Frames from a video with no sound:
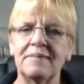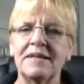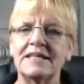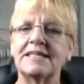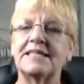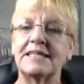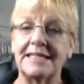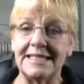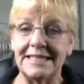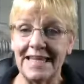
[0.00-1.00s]
is that the
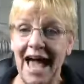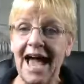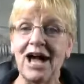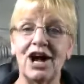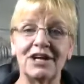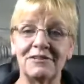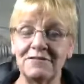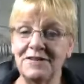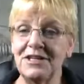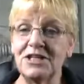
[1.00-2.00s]
daggone
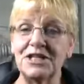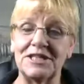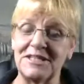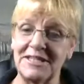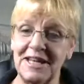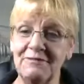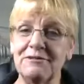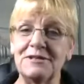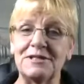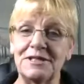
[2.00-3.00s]
fish in the San
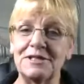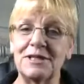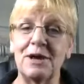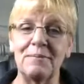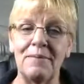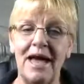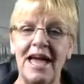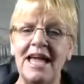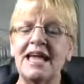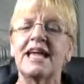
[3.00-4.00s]
Francisco
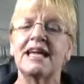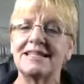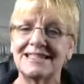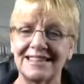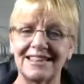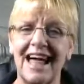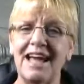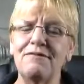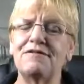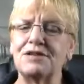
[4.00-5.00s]
Bay,
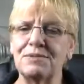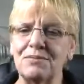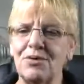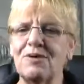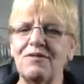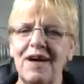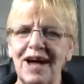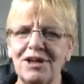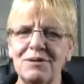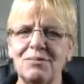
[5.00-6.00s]
life is more
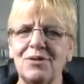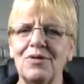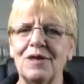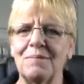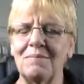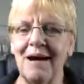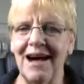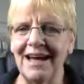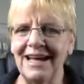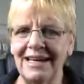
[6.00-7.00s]
valuable than
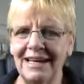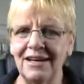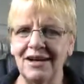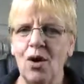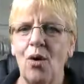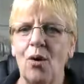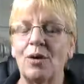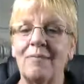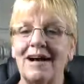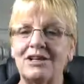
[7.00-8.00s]
mine or
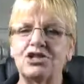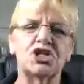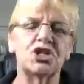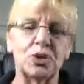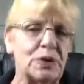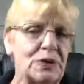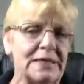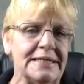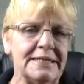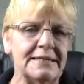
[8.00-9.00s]
my
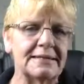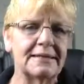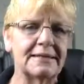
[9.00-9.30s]
children's?